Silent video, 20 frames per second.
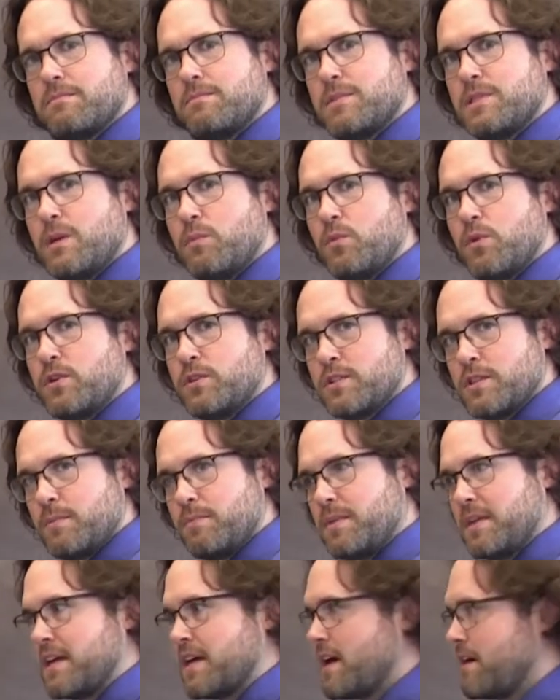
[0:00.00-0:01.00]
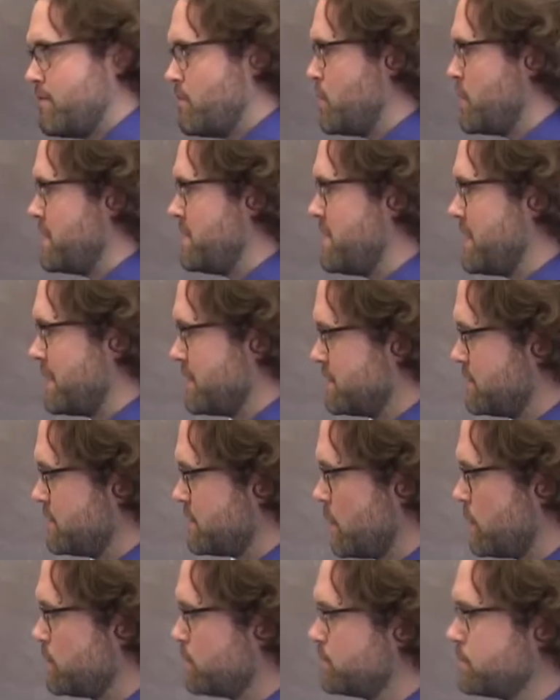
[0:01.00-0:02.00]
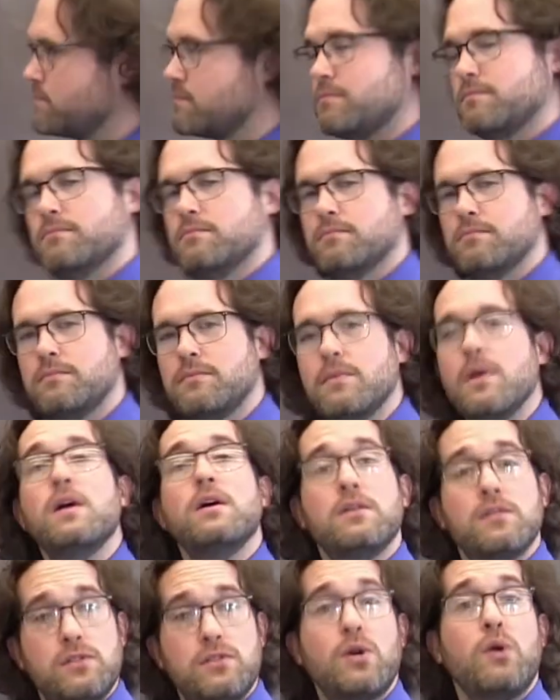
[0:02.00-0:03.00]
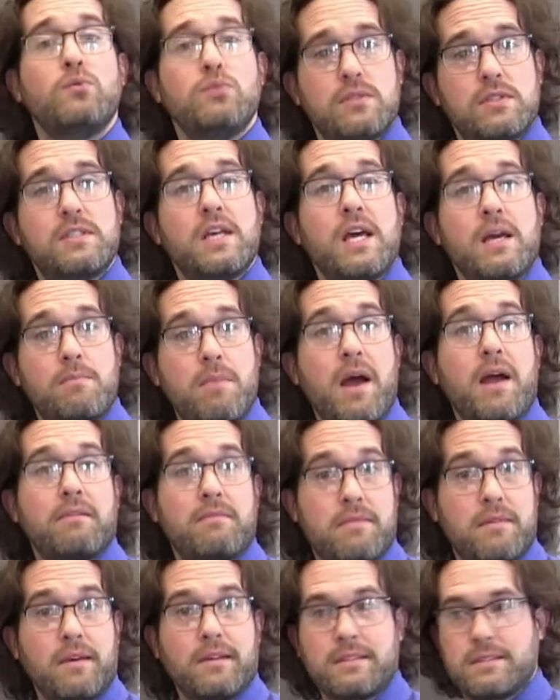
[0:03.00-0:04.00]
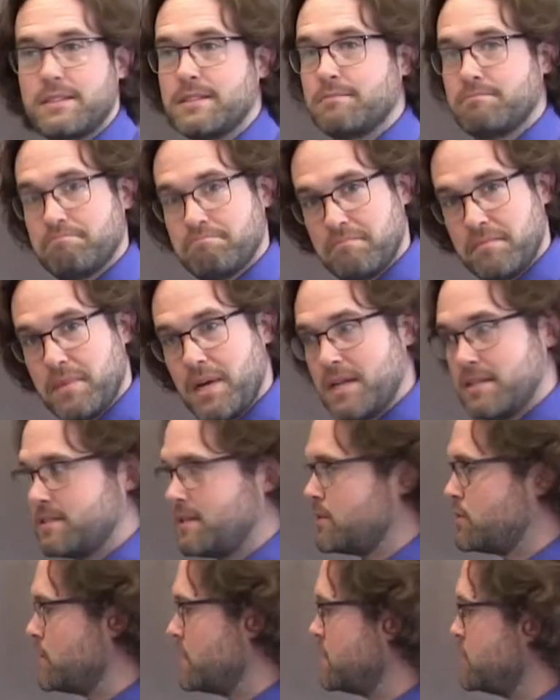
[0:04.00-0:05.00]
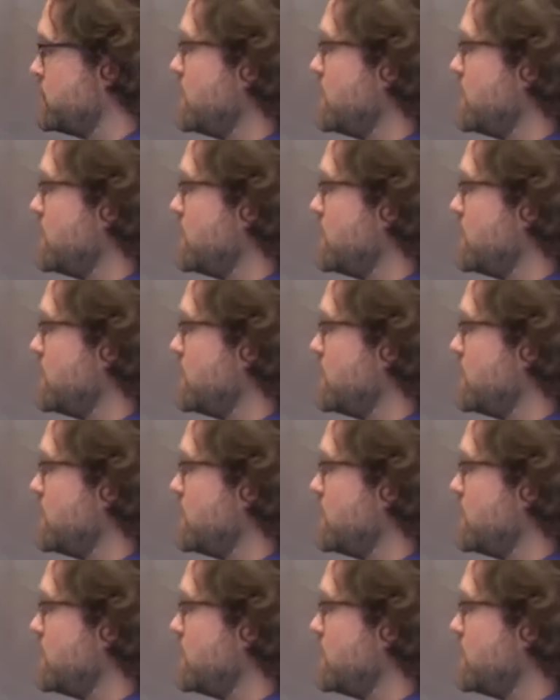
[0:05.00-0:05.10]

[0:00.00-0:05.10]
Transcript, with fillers: someone or something avoid things. So don't say bad things, essentially.